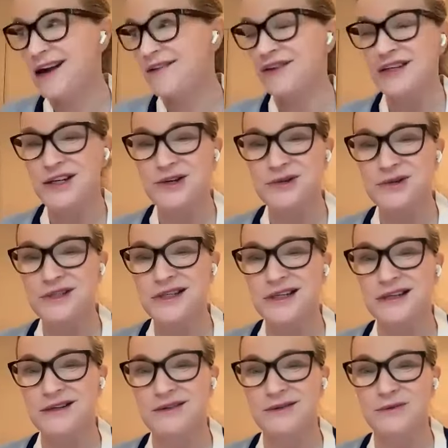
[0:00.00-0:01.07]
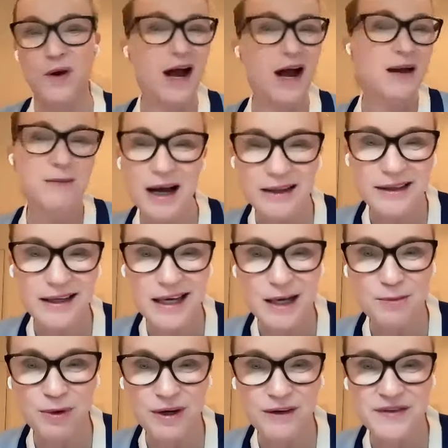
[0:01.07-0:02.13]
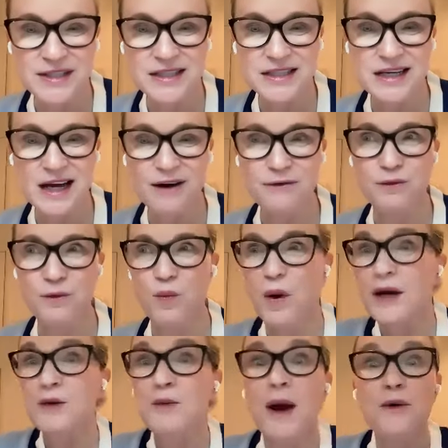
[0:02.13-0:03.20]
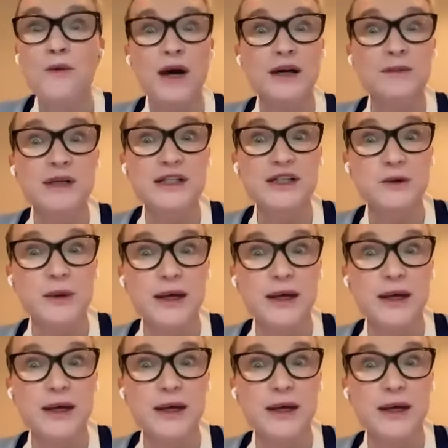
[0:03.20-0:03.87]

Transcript: I haven't used it. Why am I the keeper of this stuff? What do I want to be